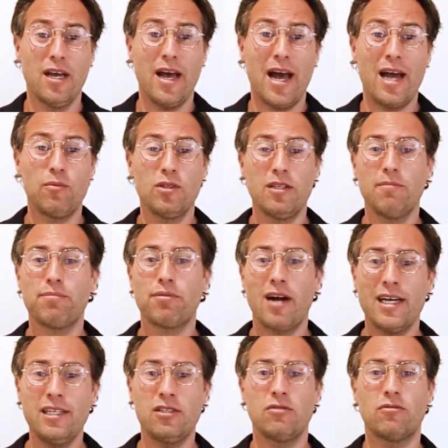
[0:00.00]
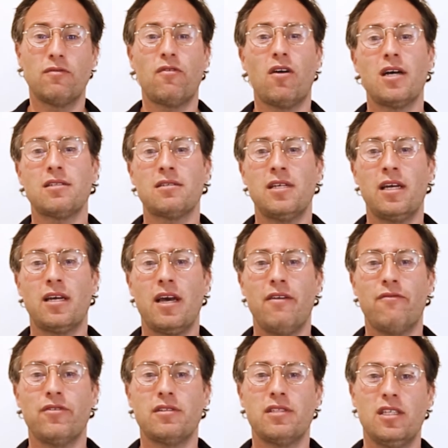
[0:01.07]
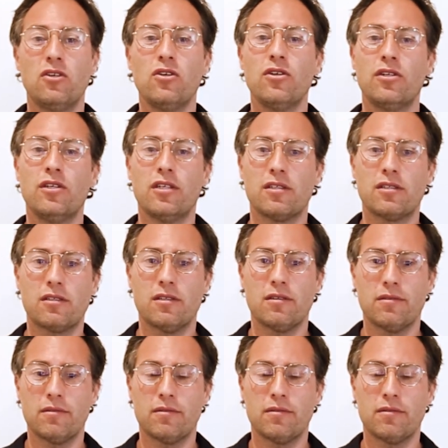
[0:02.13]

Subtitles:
and will embrace your AdviceTech efforts in earnest.